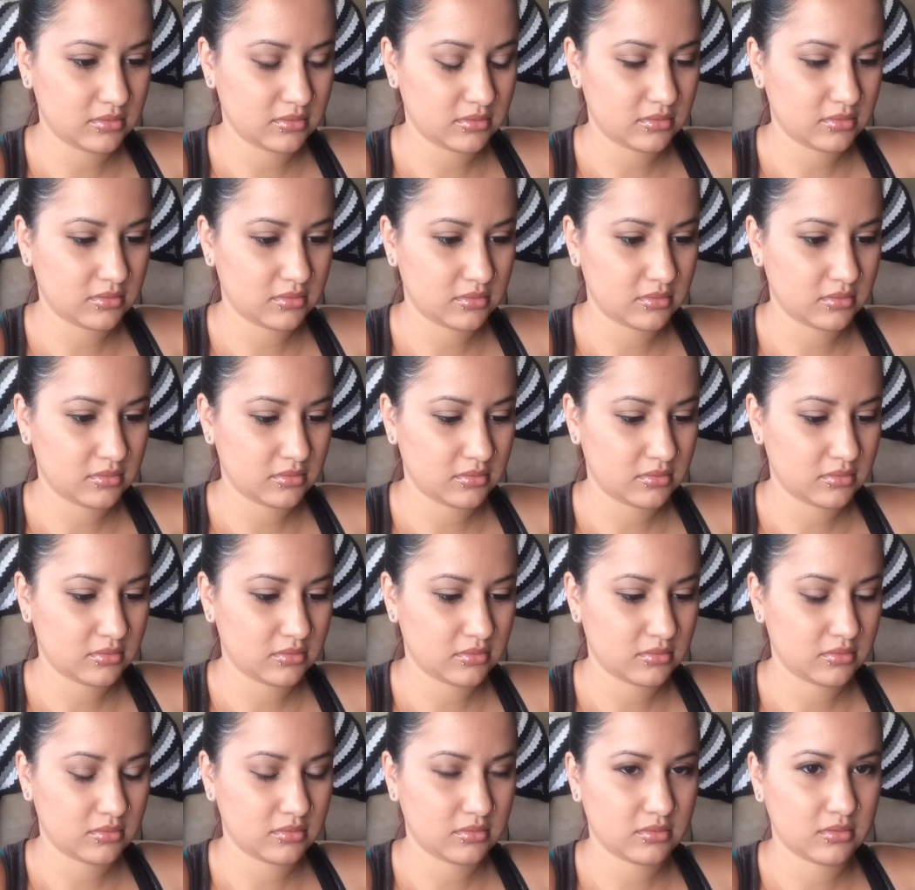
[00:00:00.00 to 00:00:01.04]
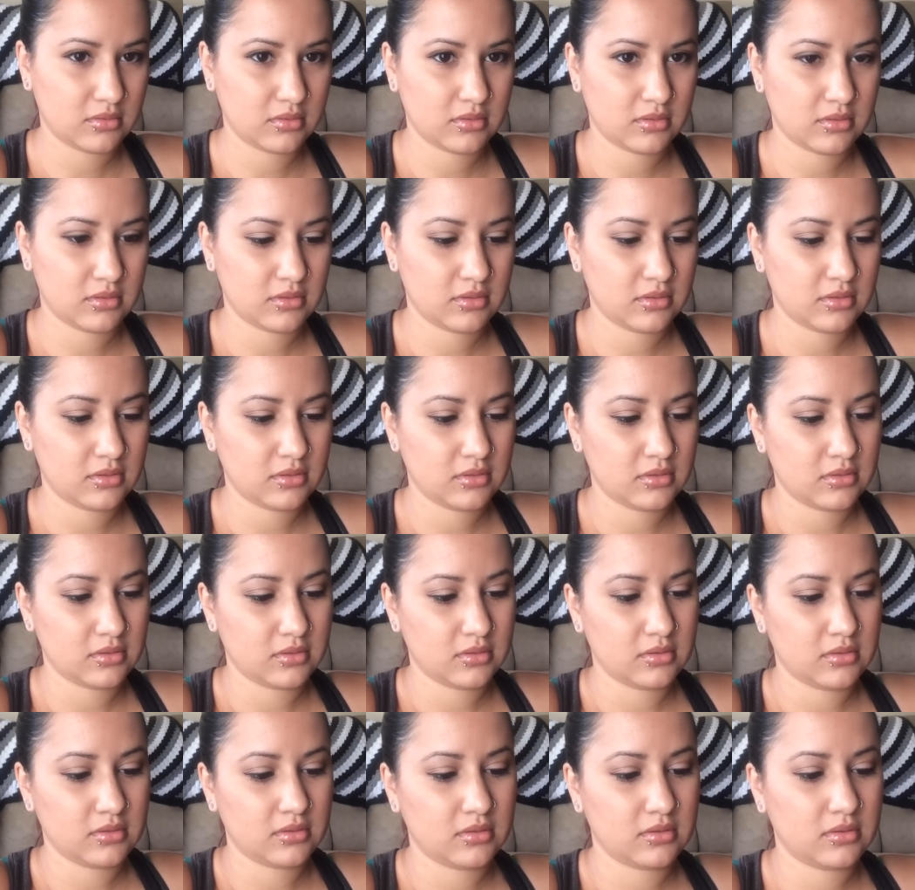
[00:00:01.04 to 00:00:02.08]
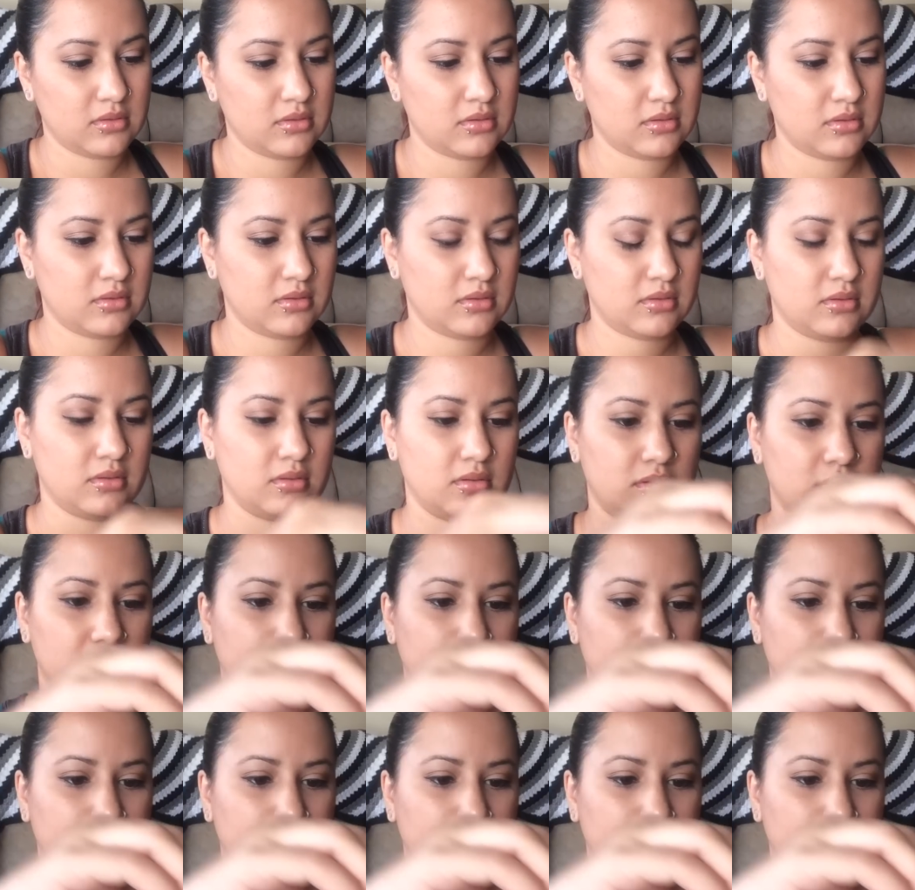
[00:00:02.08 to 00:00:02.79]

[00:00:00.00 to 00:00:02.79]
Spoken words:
(silence)